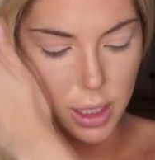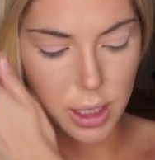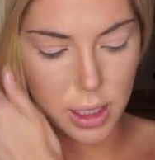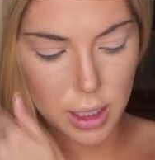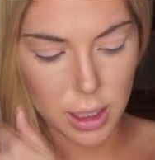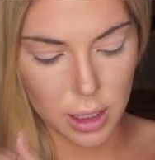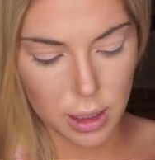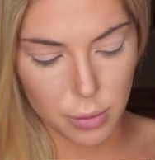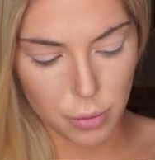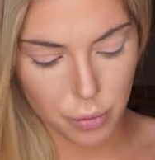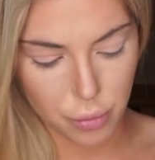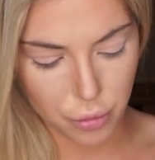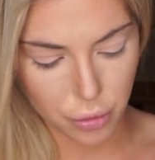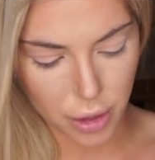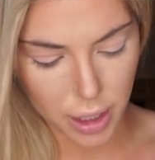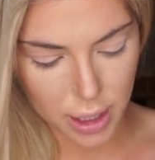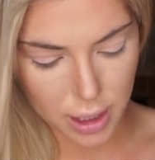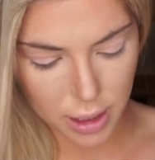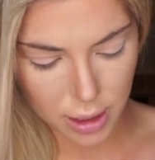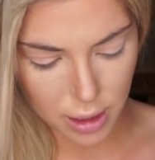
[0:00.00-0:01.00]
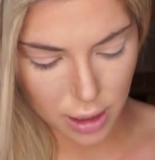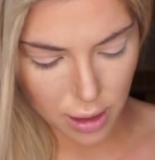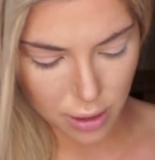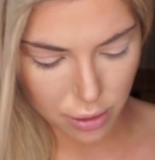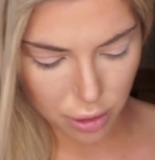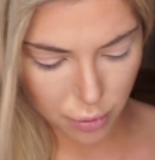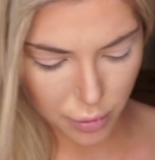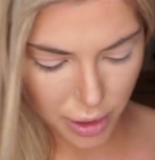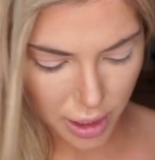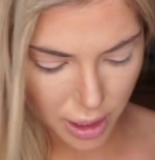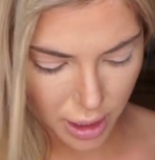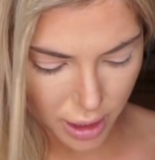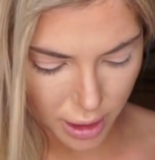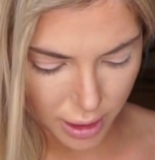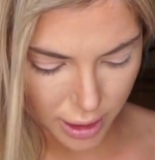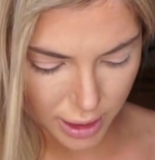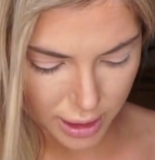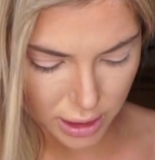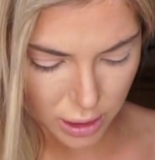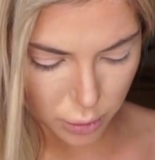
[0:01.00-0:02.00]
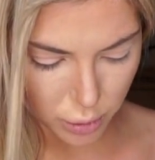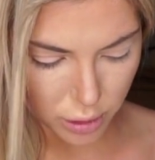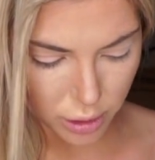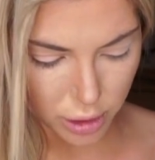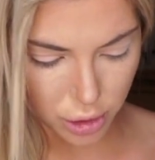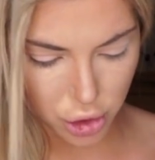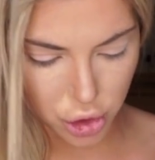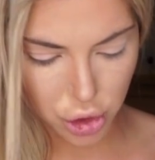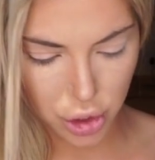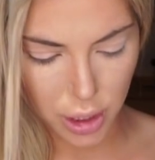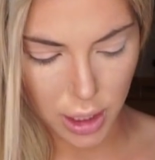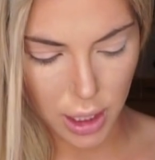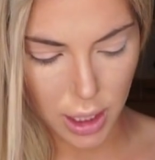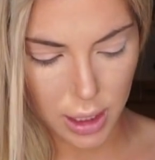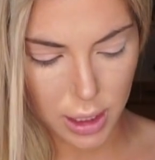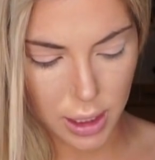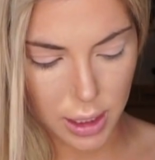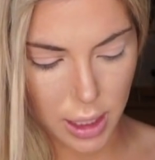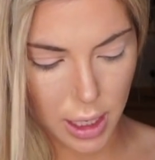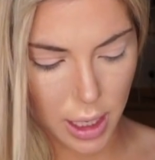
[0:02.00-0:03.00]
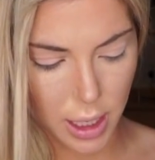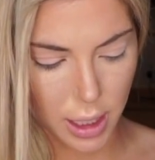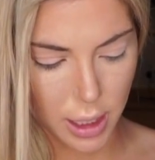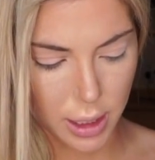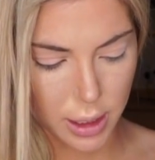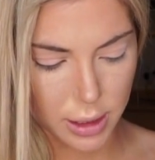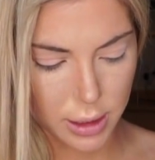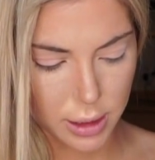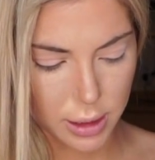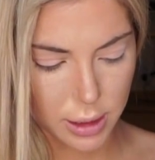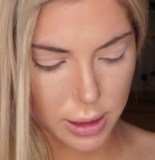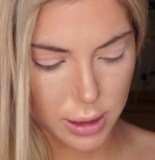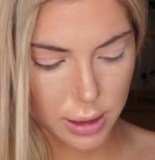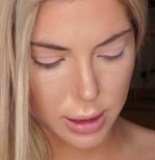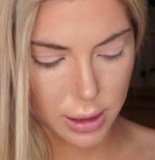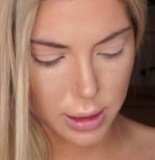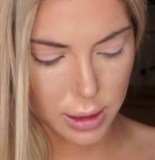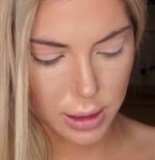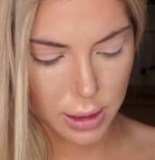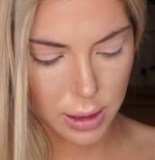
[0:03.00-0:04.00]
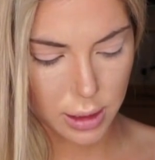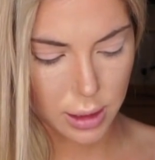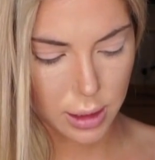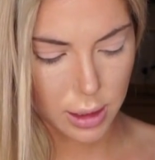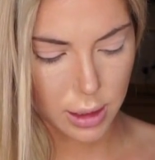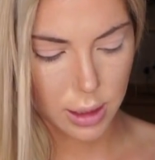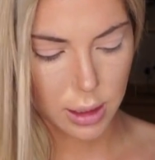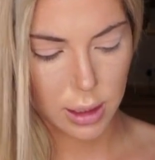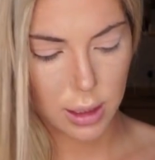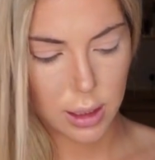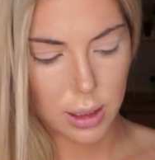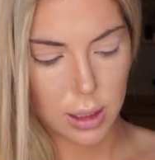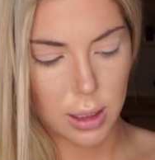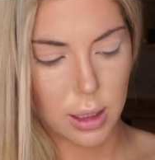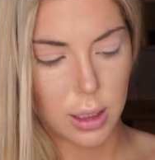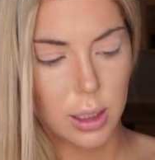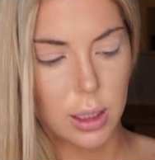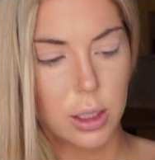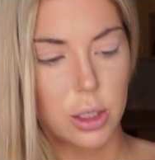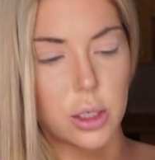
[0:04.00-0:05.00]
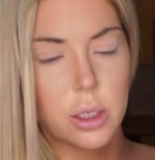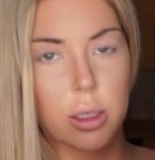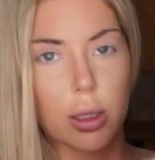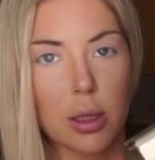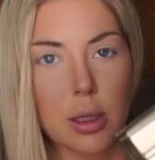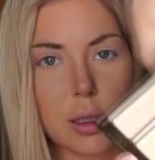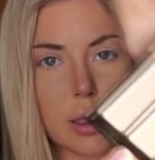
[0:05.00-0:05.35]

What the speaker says: and brighten under my eyes with the shade Enhance. It's just